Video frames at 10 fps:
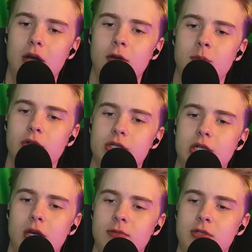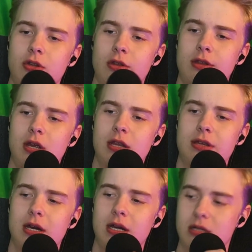almost comes to think
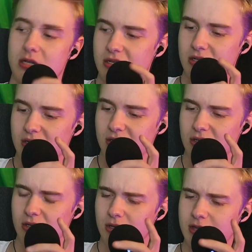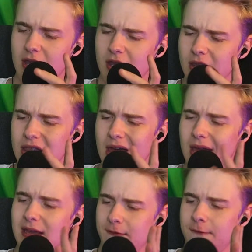that
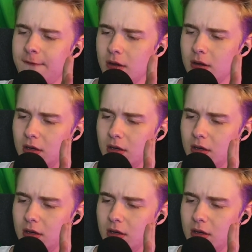life